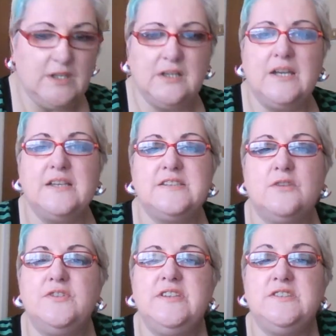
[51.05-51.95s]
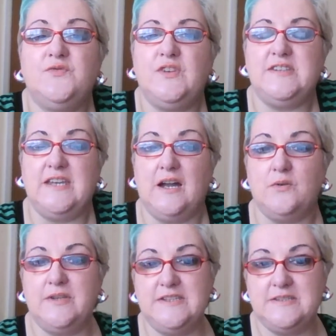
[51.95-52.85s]
Okay, so this
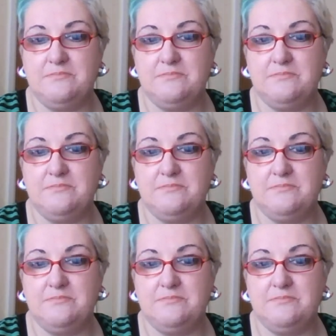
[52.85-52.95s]
video is